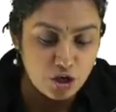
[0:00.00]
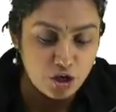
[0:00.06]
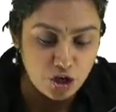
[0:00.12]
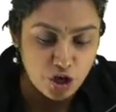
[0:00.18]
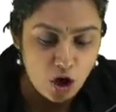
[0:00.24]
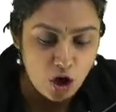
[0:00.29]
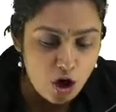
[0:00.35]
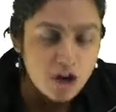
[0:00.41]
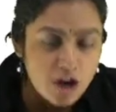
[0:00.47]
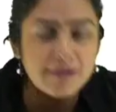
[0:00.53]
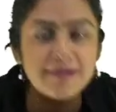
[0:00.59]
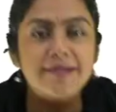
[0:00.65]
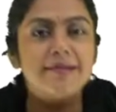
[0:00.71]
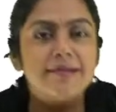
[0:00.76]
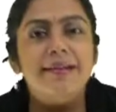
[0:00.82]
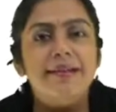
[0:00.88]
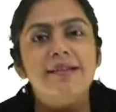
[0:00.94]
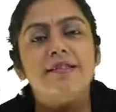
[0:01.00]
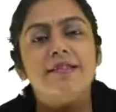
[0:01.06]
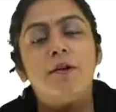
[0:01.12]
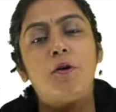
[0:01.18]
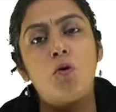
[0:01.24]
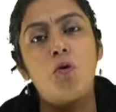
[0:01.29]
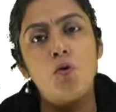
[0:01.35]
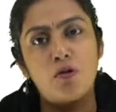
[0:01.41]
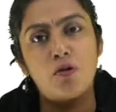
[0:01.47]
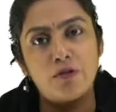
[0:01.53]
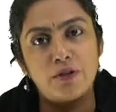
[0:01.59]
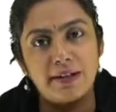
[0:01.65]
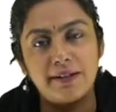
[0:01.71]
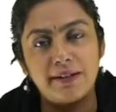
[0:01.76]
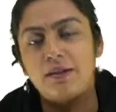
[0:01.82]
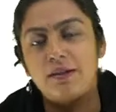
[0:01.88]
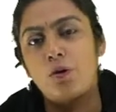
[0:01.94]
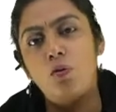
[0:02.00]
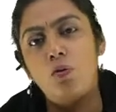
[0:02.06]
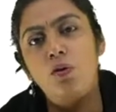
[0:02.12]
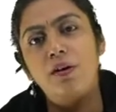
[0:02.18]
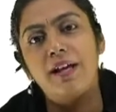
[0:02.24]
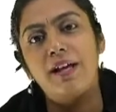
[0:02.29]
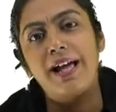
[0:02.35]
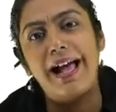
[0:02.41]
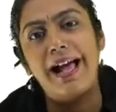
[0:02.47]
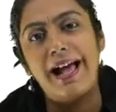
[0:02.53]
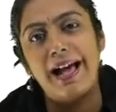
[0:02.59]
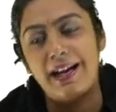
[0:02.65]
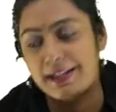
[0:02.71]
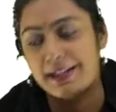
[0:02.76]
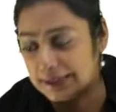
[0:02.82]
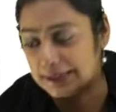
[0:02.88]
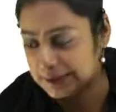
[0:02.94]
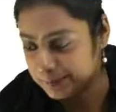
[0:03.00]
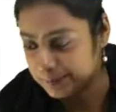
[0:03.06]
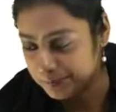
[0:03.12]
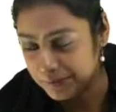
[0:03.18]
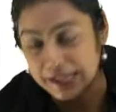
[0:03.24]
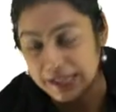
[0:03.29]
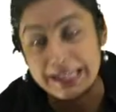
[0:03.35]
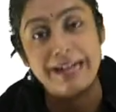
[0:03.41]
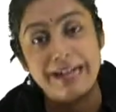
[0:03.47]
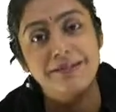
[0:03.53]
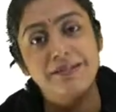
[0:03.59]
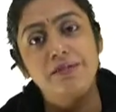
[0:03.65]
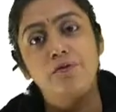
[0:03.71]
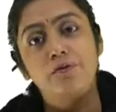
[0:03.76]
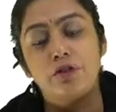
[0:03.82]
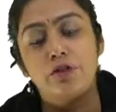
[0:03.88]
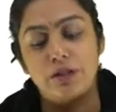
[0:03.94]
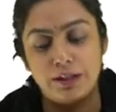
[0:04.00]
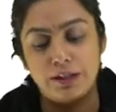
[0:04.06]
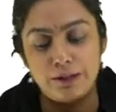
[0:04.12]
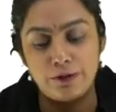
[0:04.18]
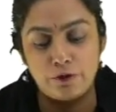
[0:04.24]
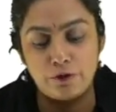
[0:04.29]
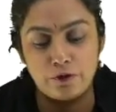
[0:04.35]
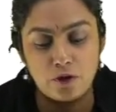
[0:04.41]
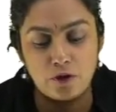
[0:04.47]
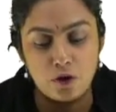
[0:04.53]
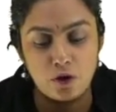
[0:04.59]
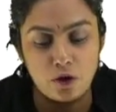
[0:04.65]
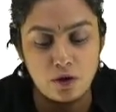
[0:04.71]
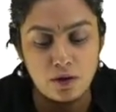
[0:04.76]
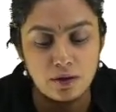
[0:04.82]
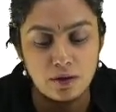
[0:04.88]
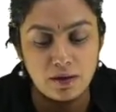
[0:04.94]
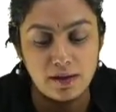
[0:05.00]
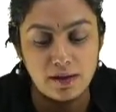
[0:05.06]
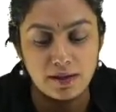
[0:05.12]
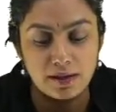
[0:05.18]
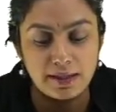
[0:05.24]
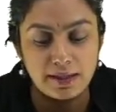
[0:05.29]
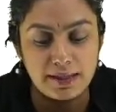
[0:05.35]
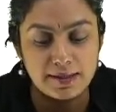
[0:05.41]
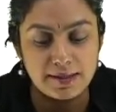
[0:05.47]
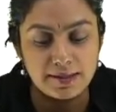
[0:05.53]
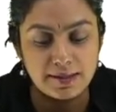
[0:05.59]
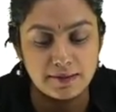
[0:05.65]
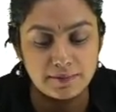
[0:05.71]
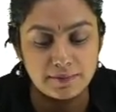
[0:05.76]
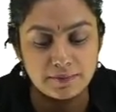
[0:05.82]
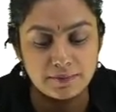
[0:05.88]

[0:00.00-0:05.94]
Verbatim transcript: Nox is the root word, the root um, Latin word for night.